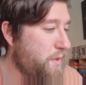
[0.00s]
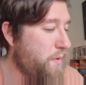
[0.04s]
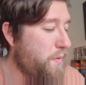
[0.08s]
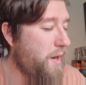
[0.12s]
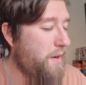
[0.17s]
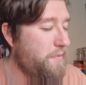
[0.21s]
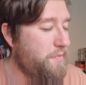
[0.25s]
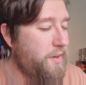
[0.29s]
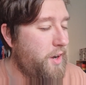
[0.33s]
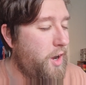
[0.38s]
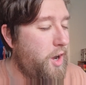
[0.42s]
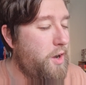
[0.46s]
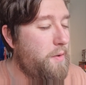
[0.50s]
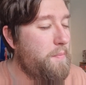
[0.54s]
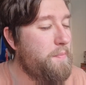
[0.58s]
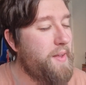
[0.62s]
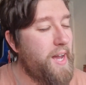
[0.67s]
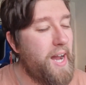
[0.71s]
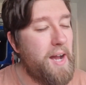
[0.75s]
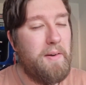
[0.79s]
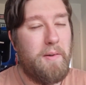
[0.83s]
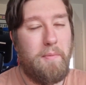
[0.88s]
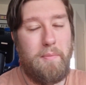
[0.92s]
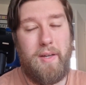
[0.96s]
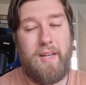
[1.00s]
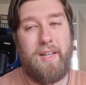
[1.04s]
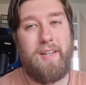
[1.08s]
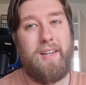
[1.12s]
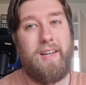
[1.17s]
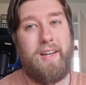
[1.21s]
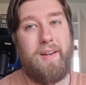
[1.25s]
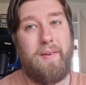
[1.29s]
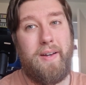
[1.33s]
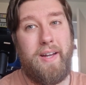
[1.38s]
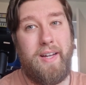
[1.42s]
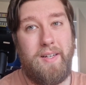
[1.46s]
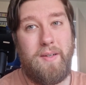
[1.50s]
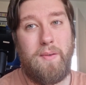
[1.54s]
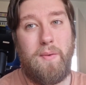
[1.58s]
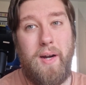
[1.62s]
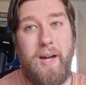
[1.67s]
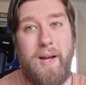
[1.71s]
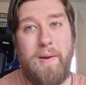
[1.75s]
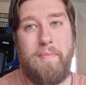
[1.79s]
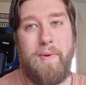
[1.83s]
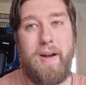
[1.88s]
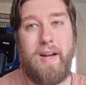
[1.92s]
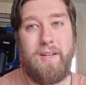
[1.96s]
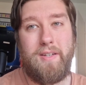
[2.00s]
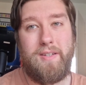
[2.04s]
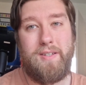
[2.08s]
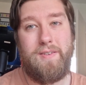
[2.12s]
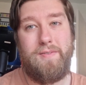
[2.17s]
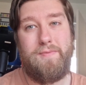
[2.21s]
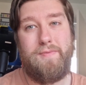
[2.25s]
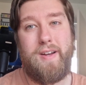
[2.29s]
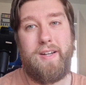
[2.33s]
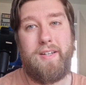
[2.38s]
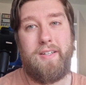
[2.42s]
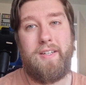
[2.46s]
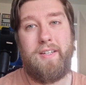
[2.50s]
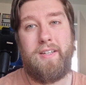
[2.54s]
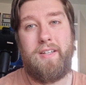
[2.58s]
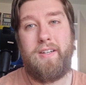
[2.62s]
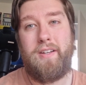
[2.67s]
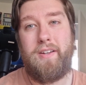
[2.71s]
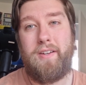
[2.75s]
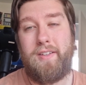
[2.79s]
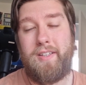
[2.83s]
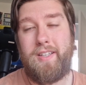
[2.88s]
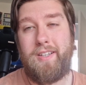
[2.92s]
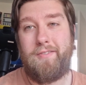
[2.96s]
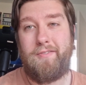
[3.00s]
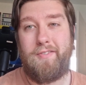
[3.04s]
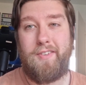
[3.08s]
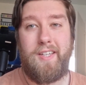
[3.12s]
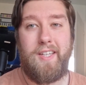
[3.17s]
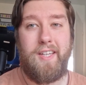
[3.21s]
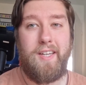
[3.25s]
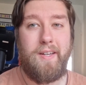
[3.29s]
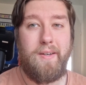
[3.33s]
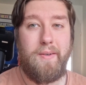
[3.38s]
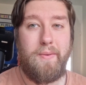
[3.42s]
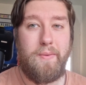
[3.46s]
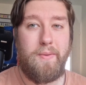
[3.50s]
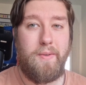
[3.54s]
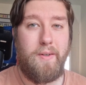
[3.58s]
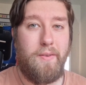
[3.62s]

I've calmed down a bit now. I had quite a passionate rant in an earlier video